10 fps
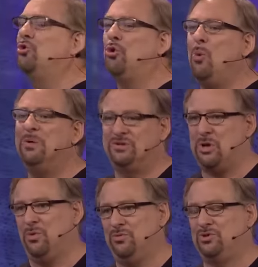
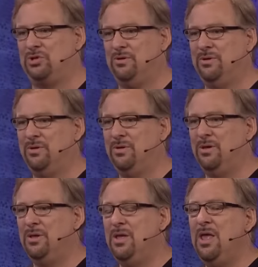chromosomes.
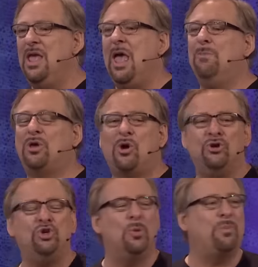And
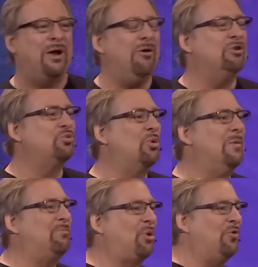because your parents were
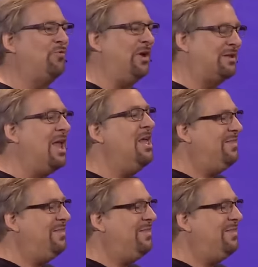imperfect,